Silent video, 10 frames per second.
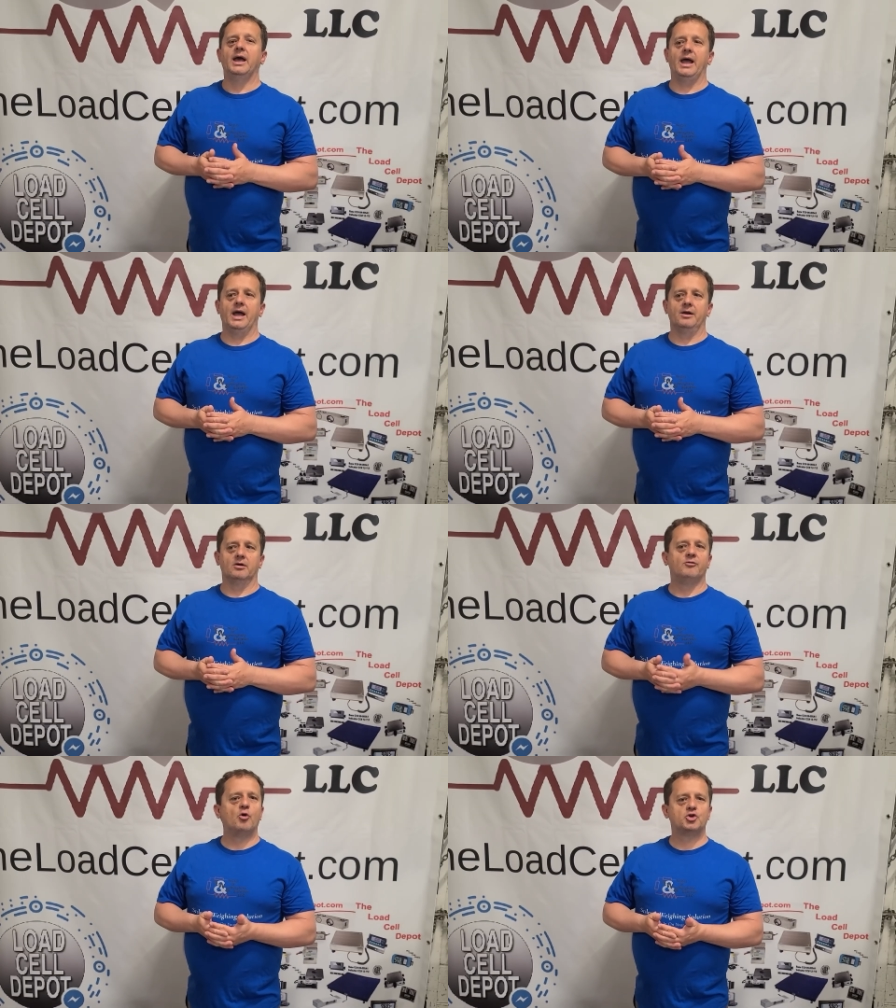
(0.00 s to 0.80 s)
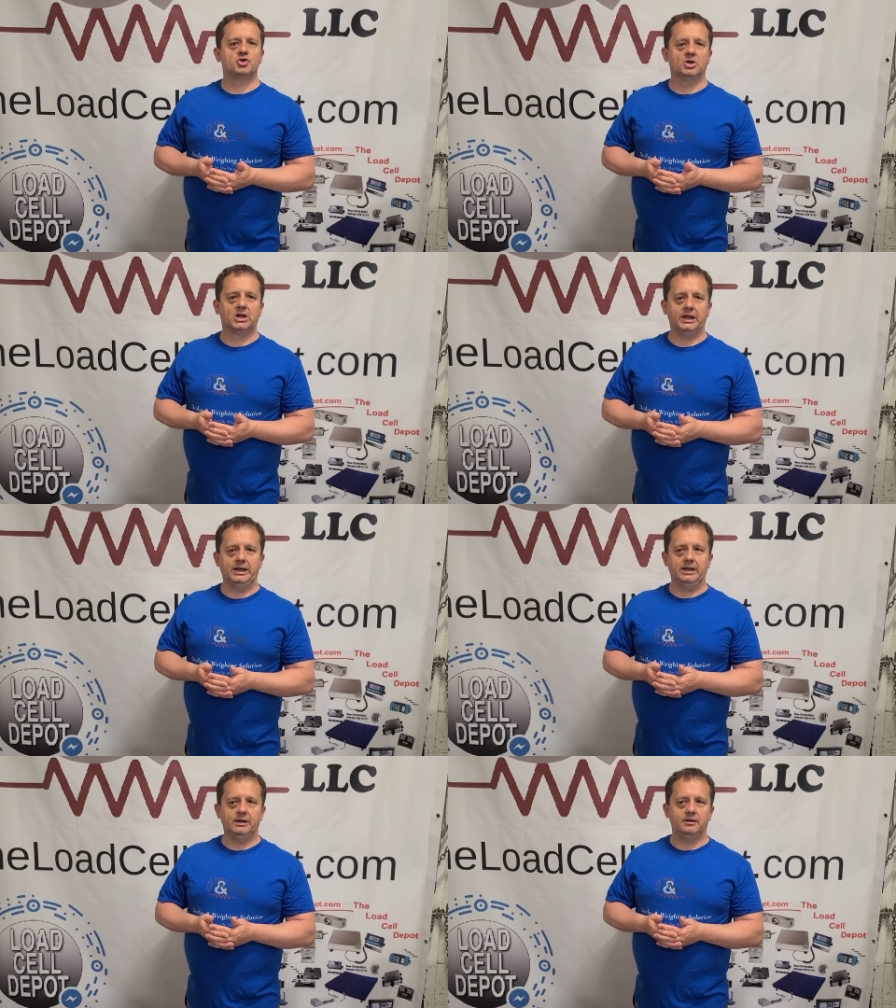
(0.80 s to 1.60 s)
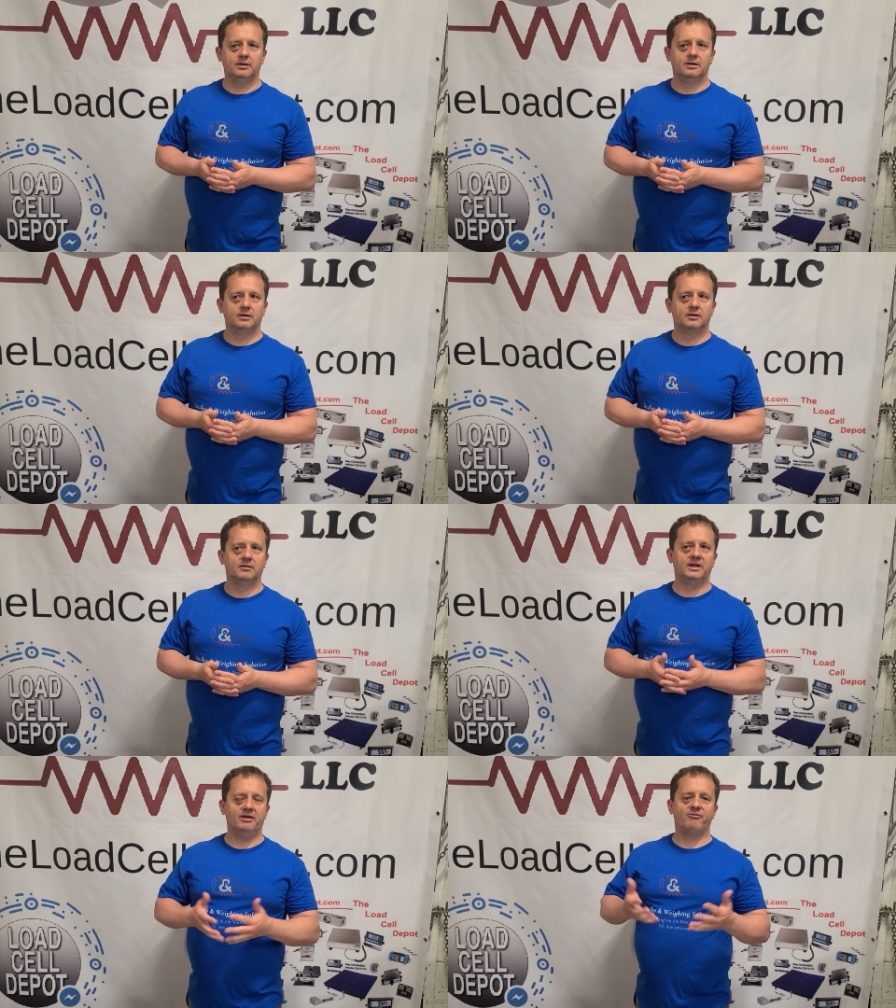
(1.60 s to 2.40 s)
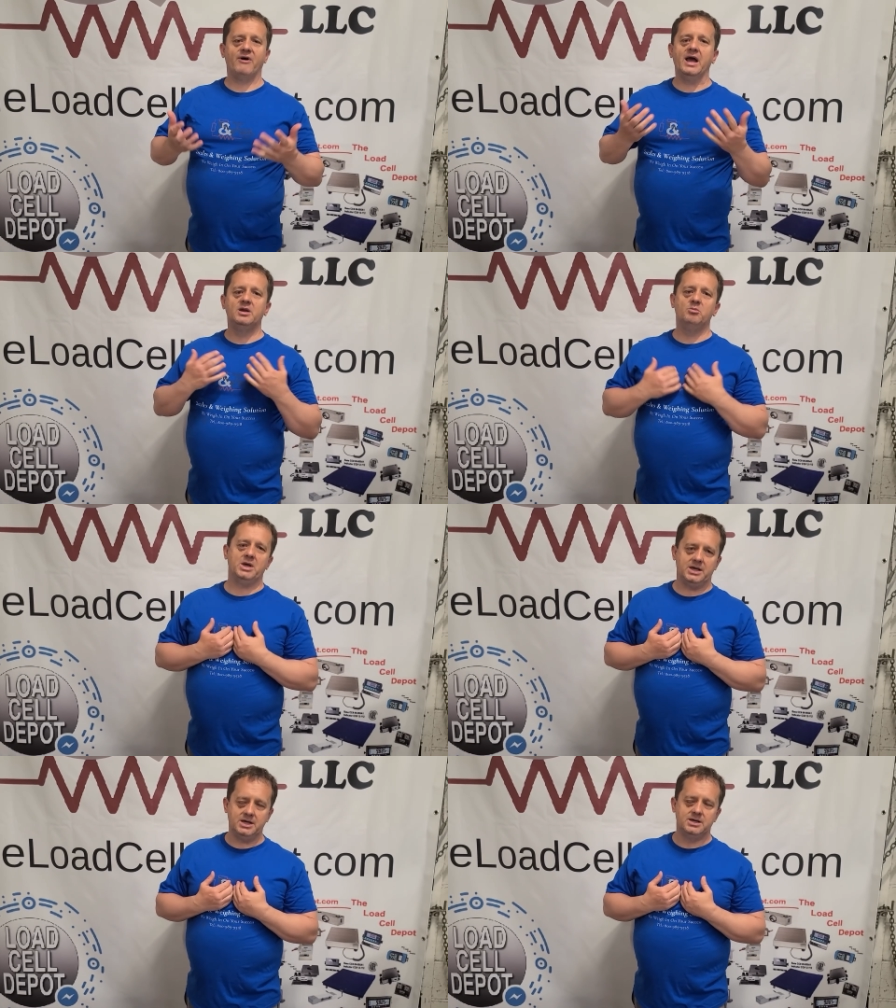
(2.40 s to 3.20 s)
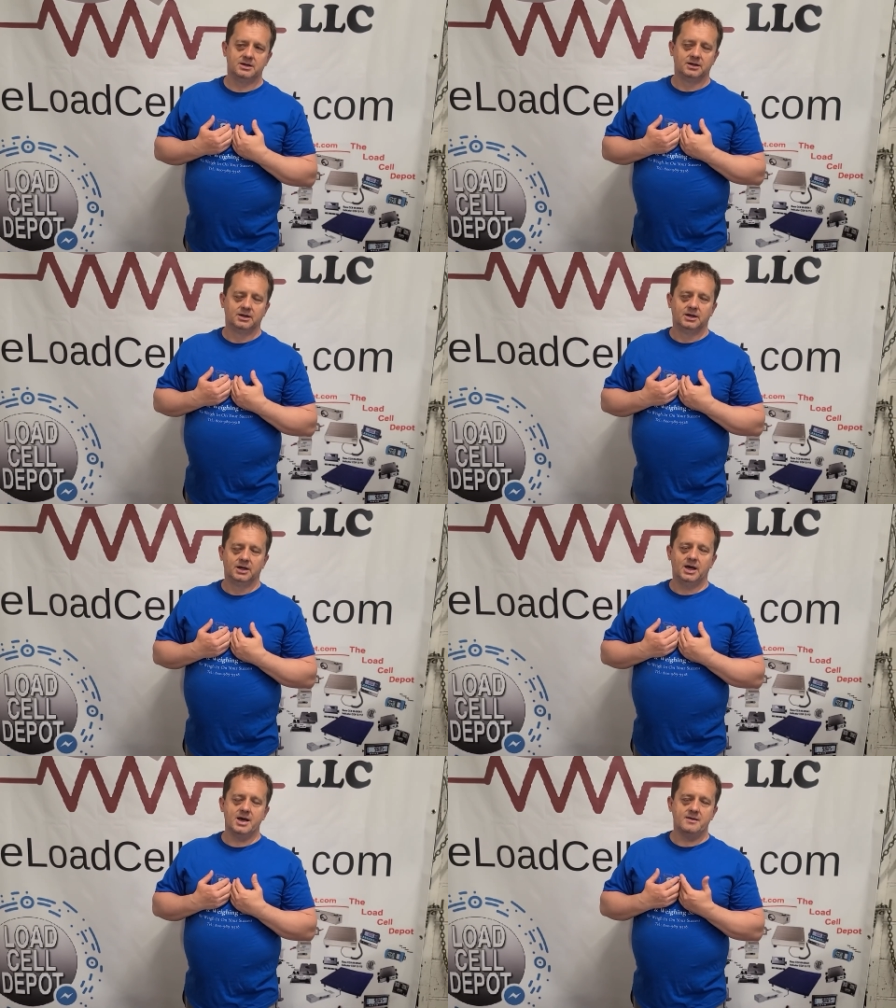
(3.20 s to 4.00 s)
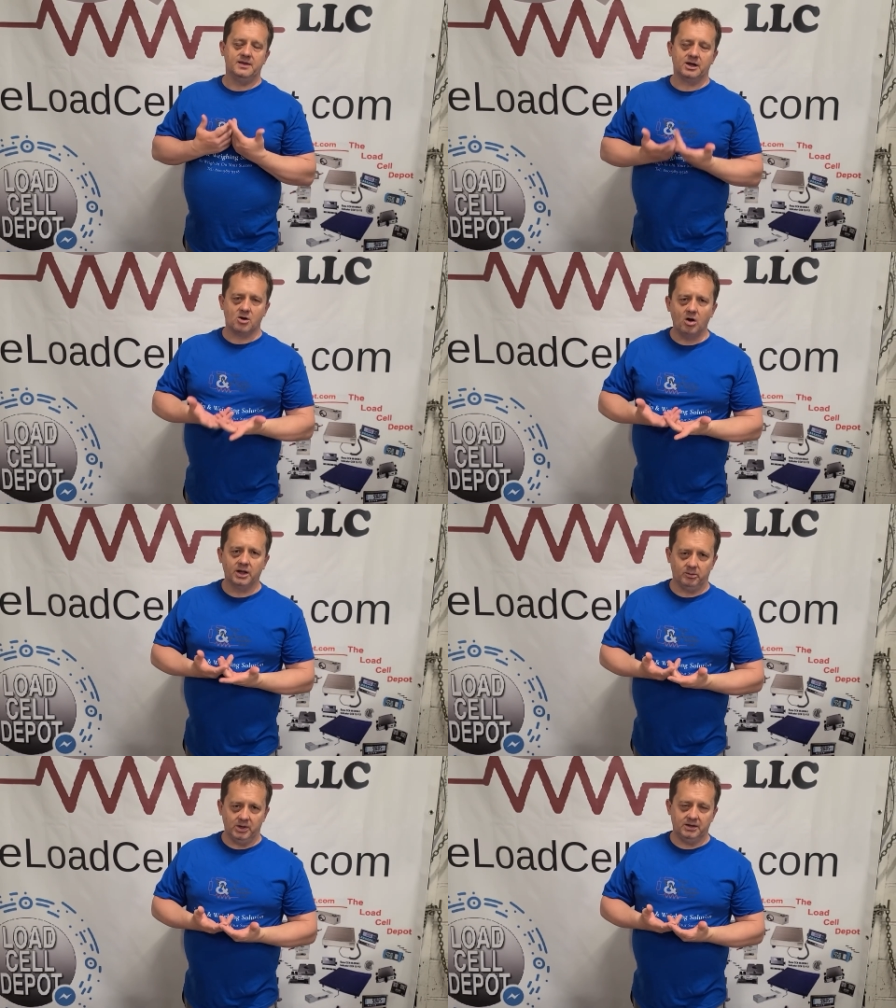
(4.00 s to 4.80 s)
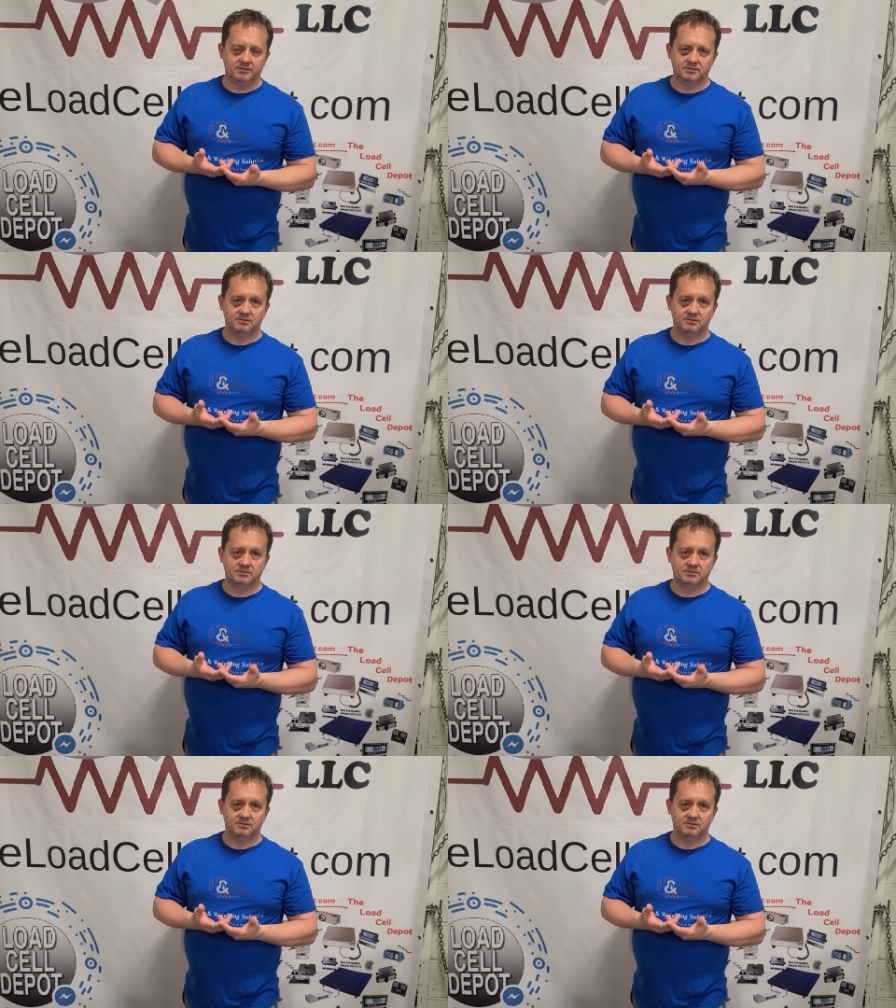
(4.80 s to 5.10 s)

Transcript: And unfortunately, they find me and they're calling me.